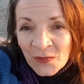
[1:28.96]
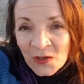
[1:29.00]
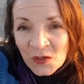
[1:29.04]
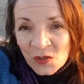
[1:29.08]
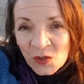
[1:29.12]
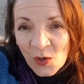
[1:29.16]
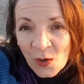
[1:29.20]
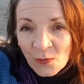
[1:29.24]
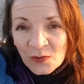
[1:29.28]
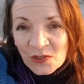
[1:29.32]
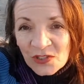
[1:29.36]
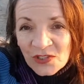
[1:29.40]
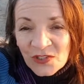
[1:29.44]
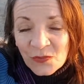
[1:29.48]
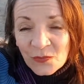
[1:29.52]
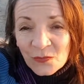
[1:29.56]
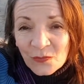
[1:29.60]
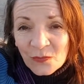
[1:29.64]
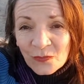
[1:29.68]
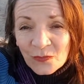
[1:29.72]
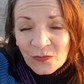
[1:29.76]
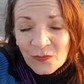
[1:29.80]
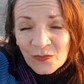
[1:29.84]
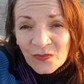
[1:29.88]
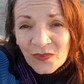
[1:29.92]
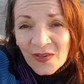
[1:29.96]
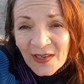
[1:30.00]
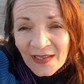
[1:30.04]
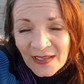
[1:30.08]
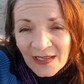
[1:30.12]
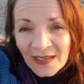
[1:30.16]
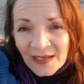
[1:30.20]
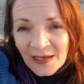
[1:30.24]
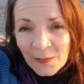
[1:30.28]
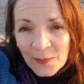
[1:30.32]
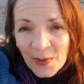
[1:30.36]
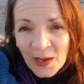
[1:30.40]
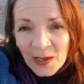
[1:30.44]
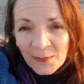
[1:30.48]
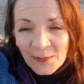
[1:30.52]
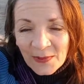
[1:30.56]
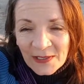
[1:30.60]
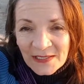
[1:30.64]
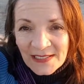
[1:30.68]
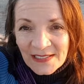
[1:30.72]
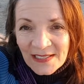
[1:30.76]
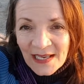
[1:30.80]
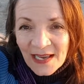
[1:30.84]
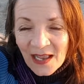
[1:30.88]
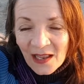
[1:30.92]
so I was thinking about
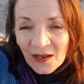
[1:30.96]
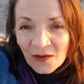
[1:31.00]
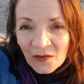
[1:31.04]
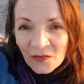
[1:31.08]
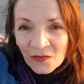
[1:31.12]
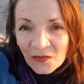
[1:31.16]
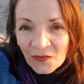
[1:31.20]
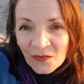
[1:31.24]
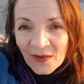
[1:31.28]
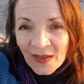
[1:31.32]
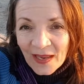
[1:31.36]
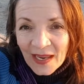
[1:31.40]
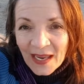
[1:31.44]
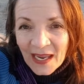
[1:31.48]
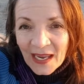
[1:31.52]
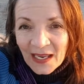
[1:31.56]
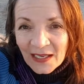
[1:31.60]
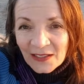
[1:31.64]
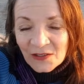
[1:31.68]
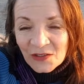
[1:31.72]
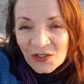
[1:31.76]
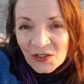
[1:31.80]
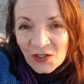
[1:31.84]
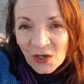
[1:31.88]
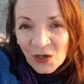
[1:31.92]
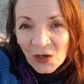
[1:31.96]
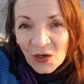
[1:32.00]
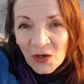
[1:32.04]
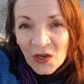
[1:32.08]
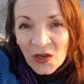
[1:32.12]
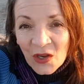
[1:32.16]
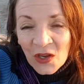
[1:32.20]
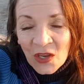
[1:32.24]
myself and, uh,